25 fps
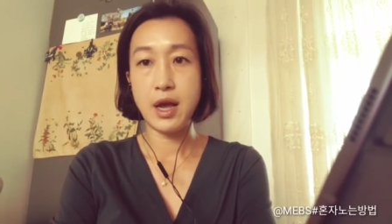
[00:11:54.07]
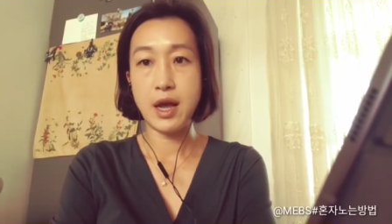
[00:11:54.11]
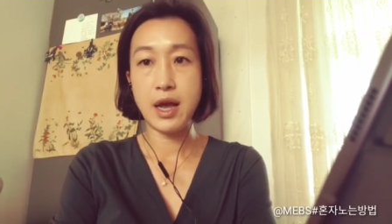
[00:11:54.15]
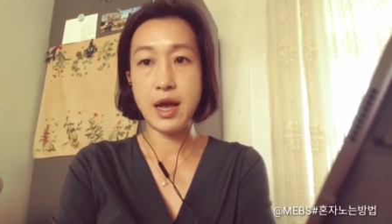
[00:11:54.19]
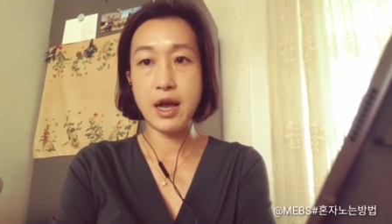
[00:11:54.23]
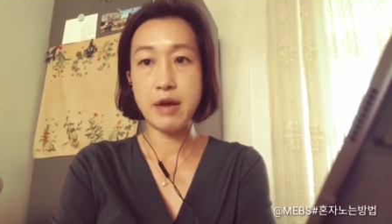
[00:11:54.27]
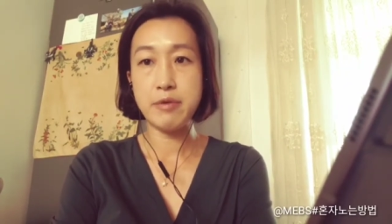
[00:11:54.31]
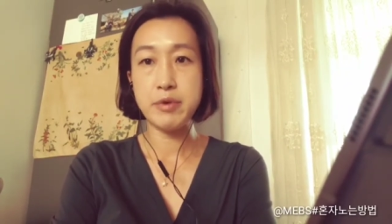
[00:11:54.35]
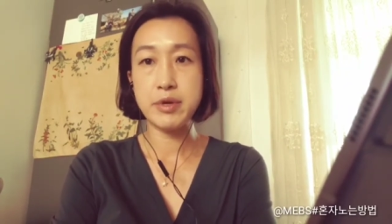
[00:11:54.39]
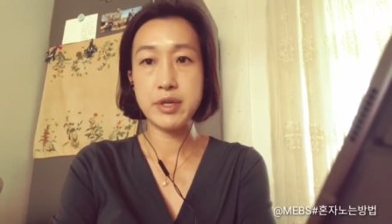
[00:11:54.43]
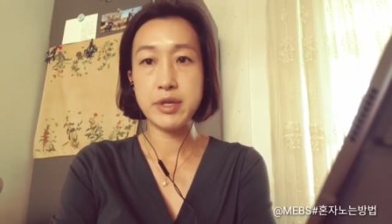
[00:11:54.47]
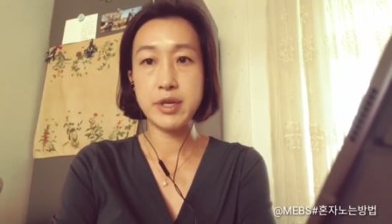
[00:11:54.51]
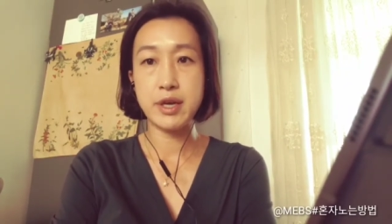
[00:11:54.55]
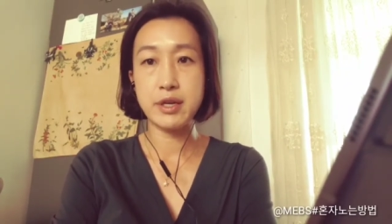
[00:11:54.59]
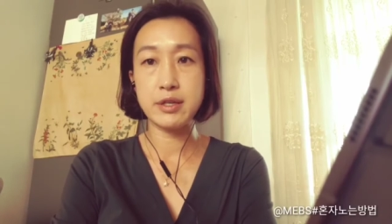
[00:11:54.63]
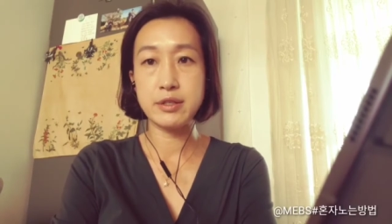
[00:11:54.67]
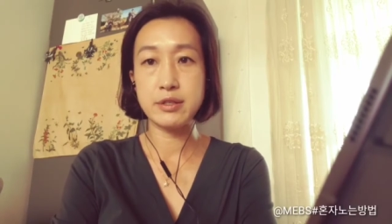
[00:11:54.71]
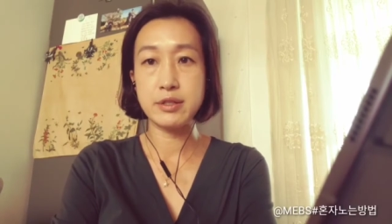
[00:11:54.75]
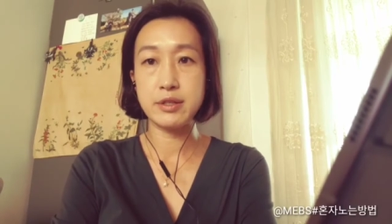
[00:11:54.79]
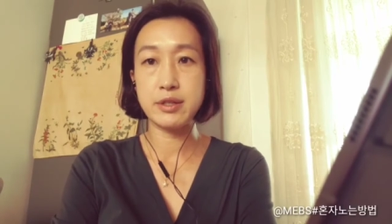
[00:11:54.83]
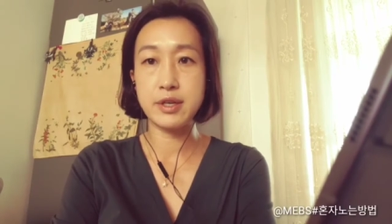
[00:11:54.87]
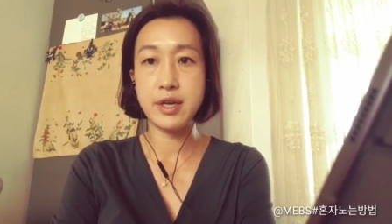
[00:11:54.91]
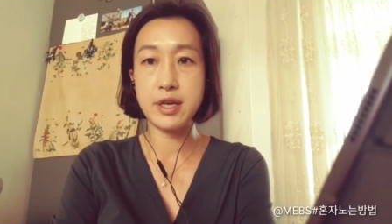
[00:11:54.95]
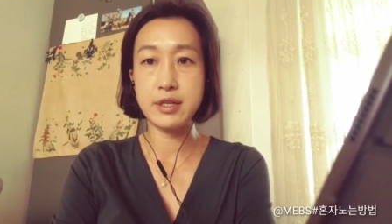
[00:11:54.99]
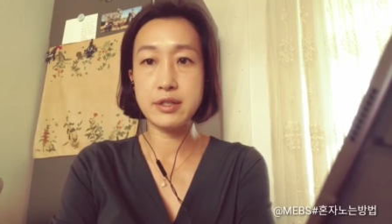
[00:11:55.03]
I will cast
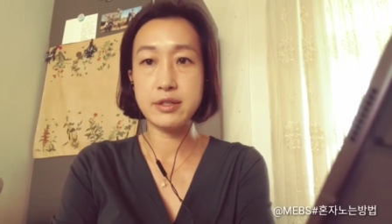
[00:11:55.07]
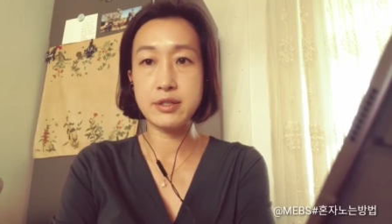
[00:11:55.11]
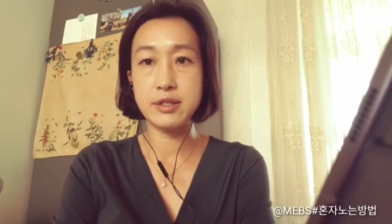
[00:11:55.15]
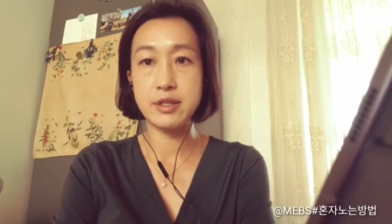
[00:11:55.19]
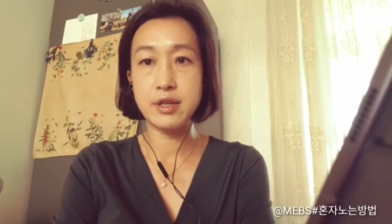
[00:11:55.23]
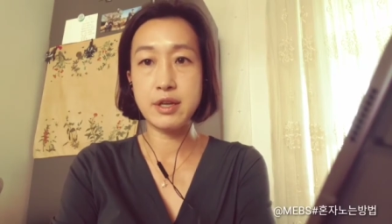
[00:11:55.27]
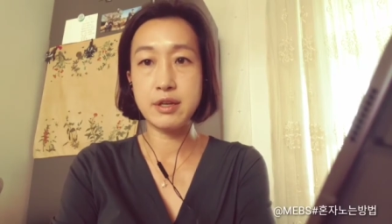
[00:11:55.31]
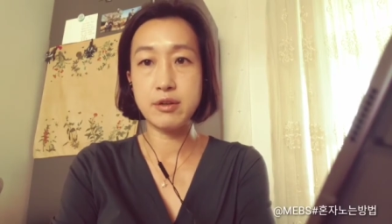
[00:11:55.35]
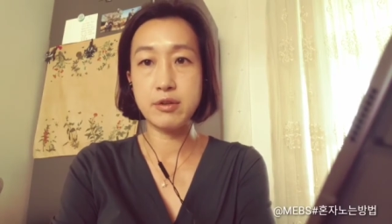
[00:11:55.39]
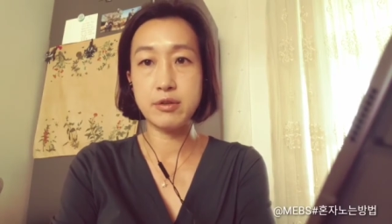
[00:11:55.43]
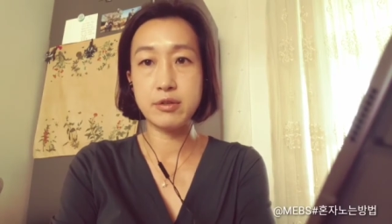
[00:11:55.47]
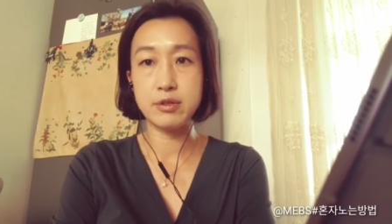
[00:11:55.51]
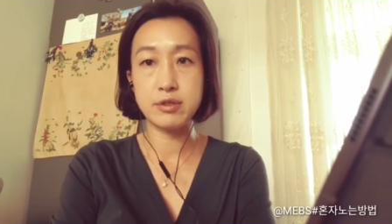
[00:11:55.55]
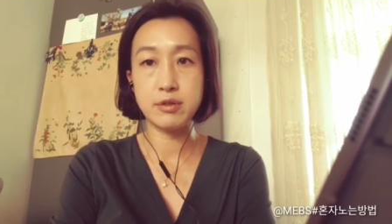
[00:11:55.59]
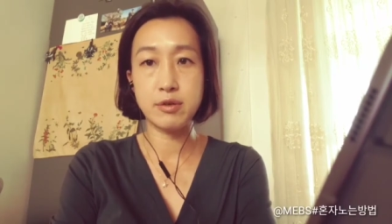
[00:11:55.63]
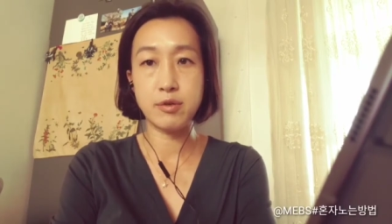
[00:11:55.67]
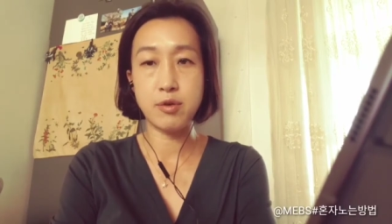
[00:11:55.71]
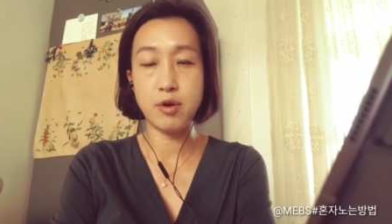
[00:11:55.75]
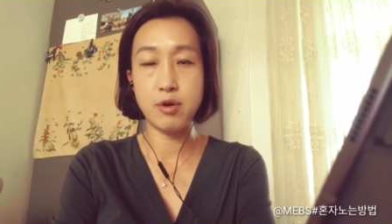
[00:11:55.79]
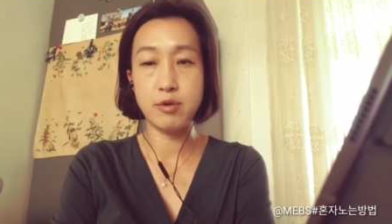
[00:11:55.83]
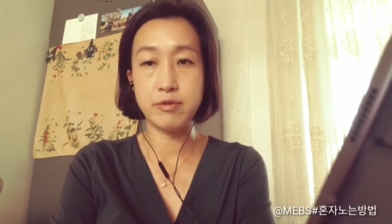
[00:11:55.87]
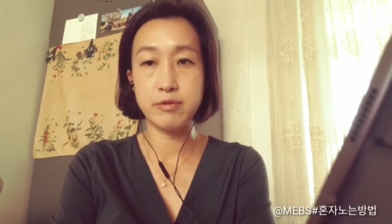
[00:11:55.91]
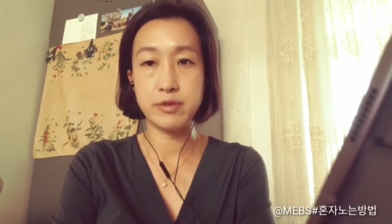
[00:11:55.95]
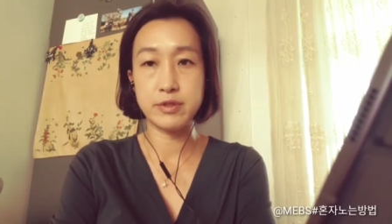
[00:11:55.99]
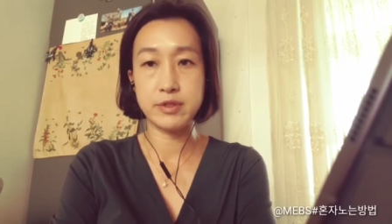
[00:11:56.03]
the castanet to
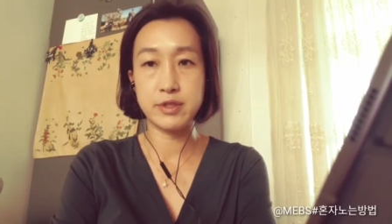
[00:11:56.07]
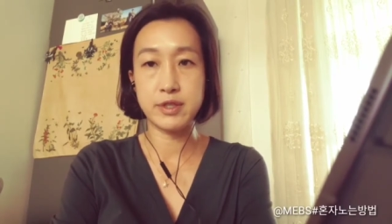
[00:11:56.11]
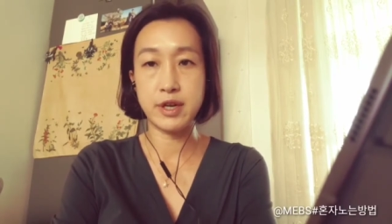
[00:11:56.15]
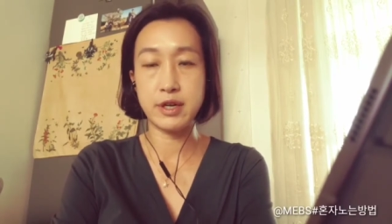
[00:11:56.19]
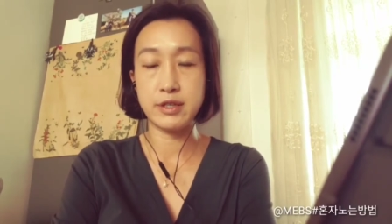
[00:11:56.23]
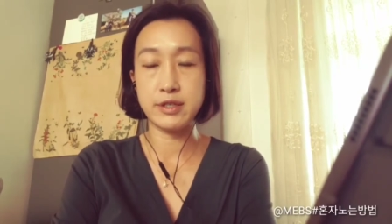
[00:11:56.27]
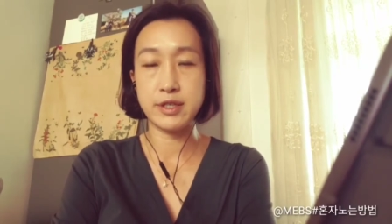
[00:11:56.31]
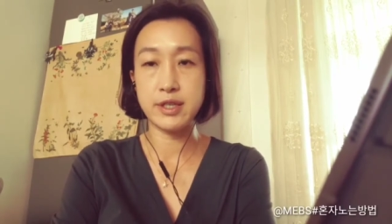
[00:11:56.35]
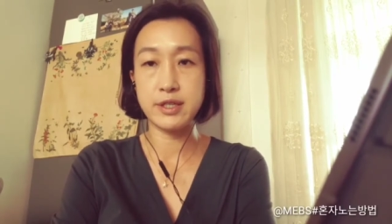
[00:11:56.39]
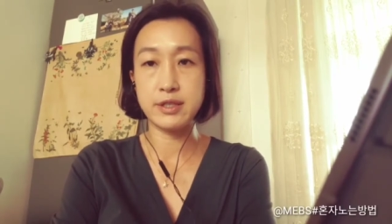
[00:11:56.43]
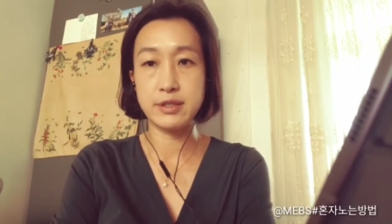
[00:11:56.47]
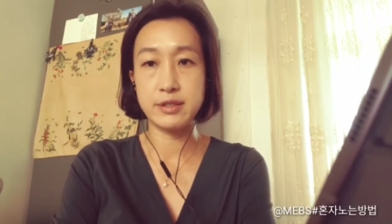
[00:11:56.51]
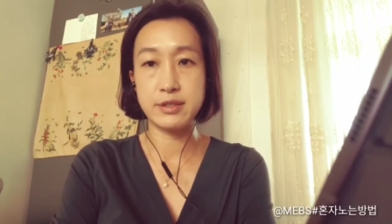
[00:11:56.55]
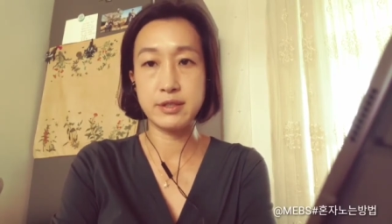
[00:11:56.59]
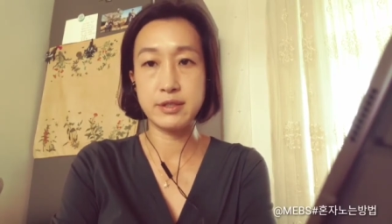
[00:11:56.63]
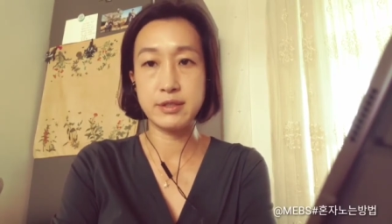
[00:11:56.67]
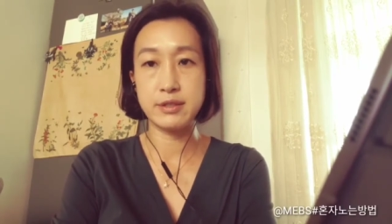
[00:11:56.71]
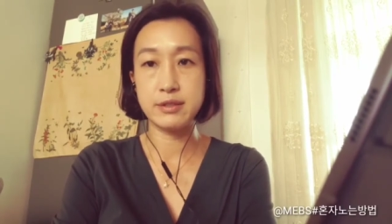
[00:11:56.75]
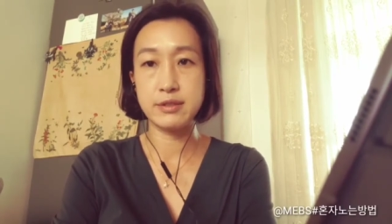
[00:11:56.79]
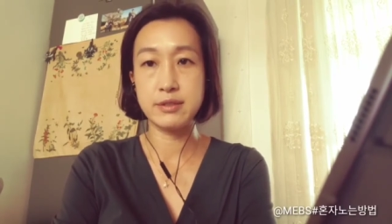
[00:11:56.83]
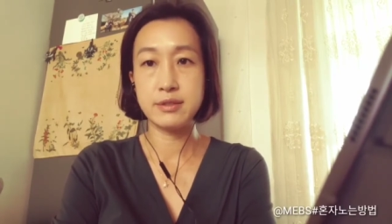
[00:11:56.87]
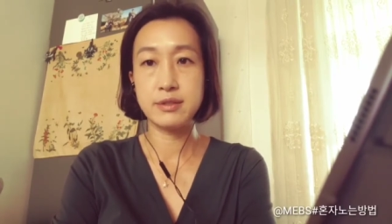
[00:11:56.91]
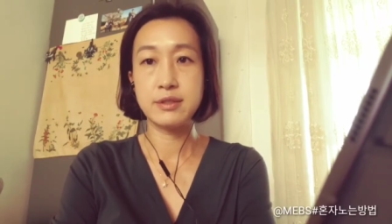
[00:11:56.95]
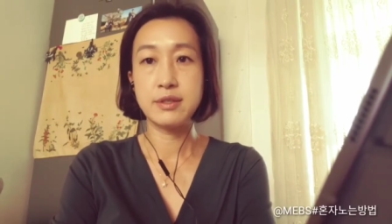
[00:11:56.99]
call for sardines.